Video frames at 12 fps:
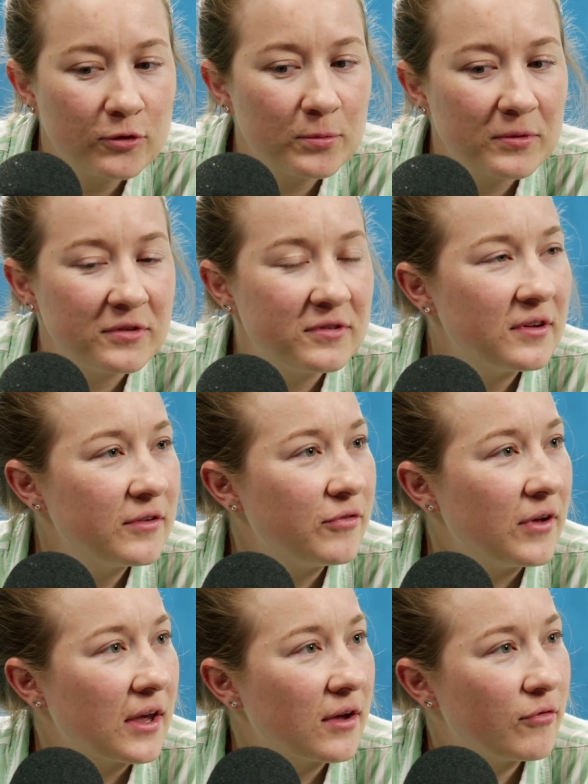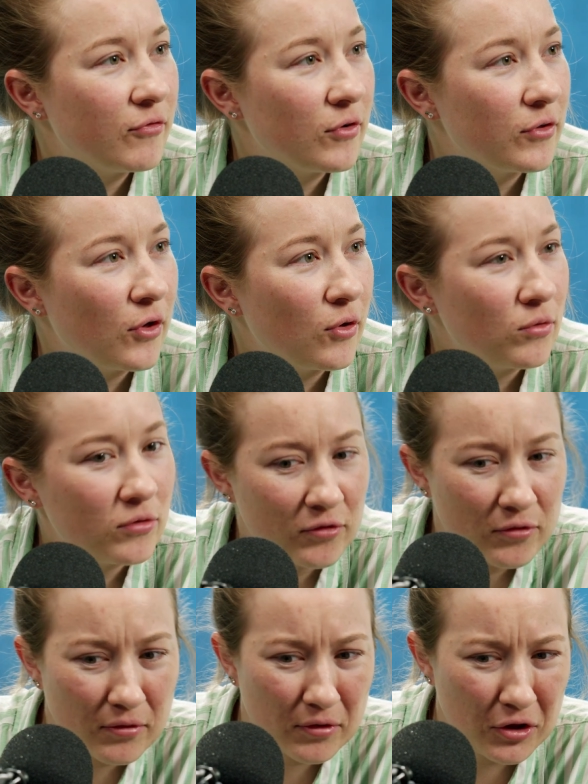specific for
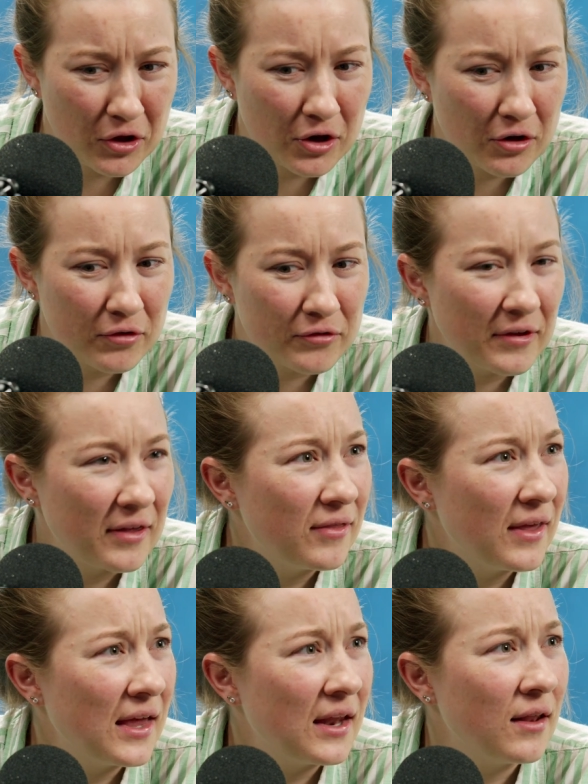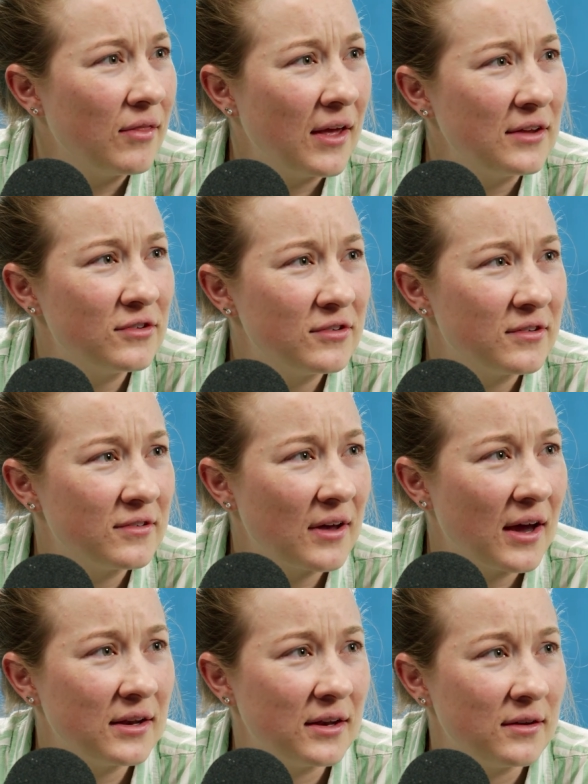those years? And then they just
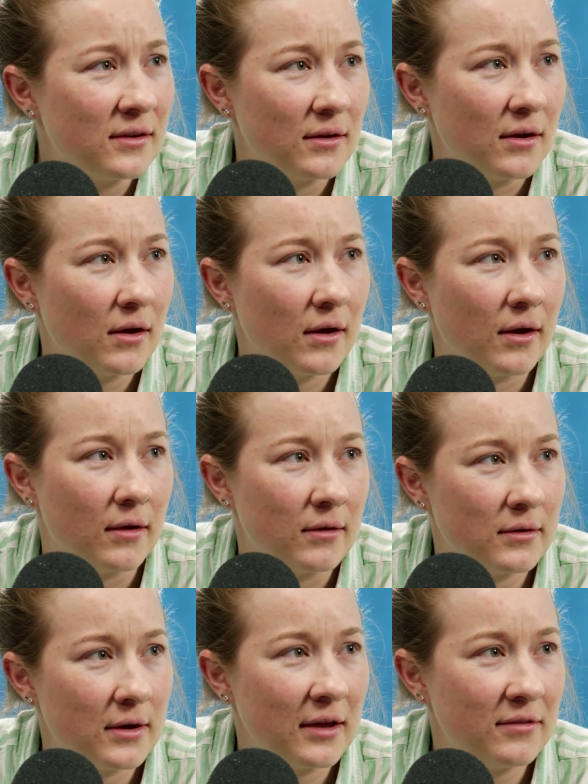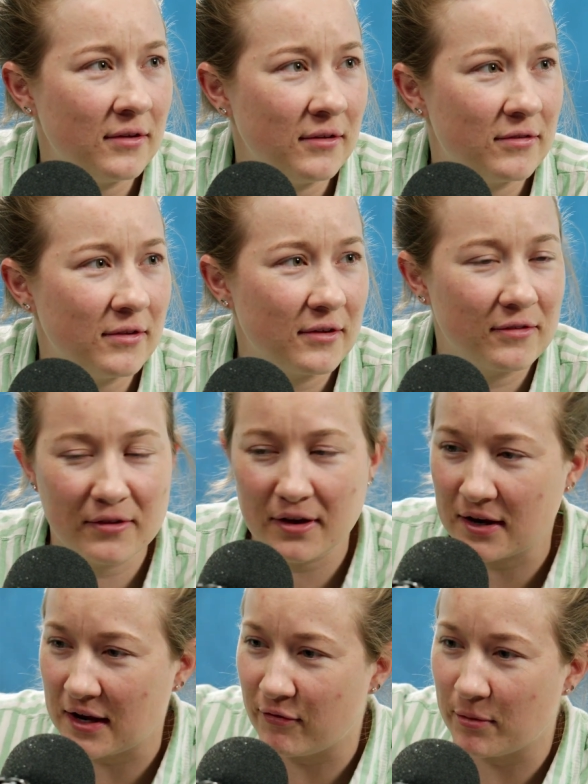decided, 1960
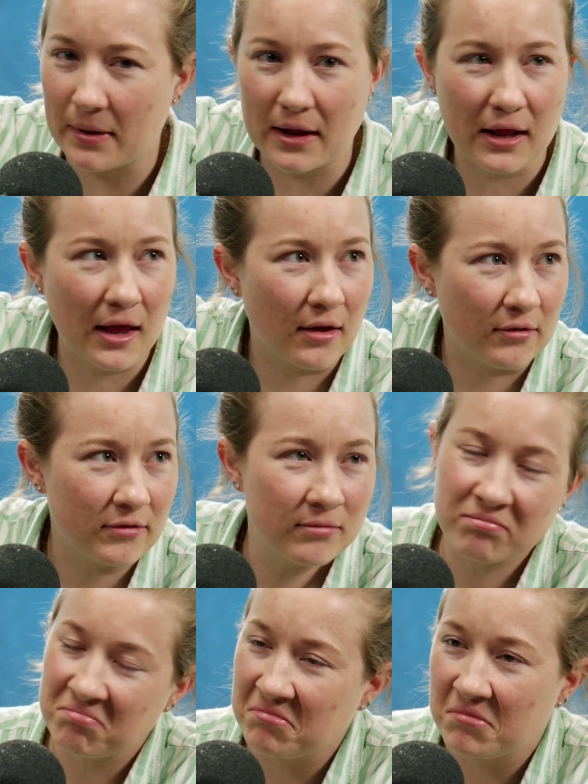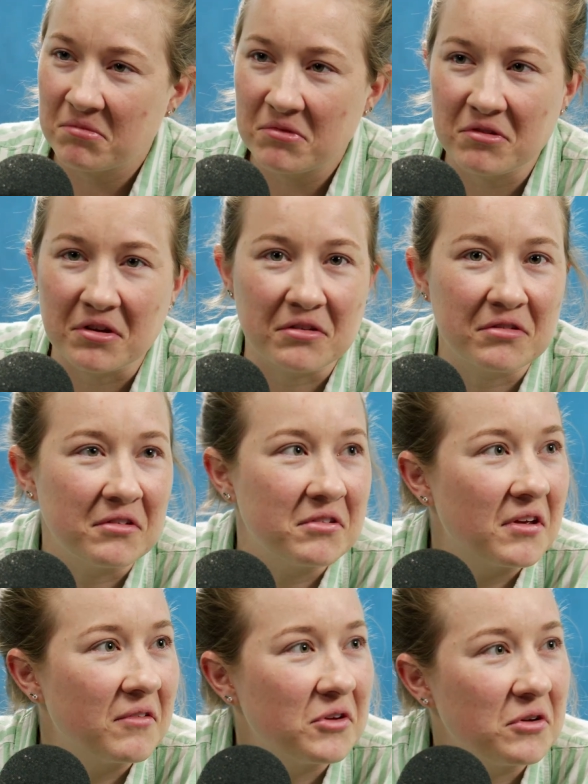and everybody else,
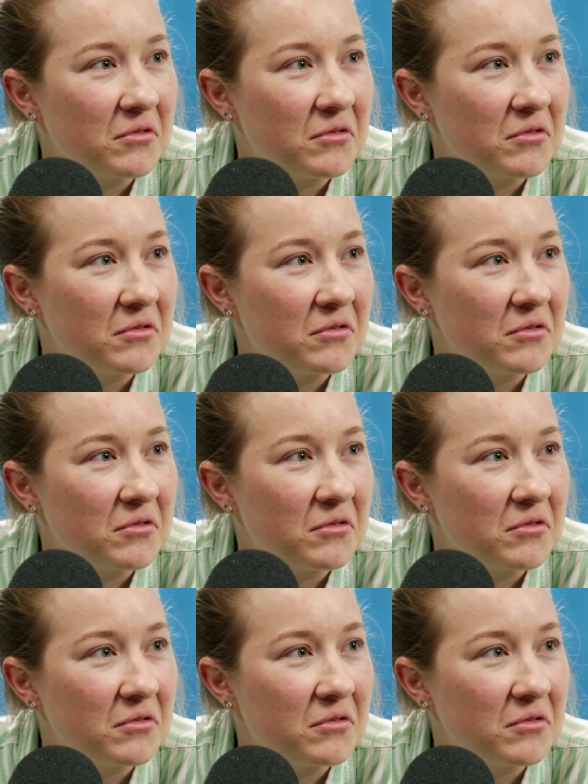67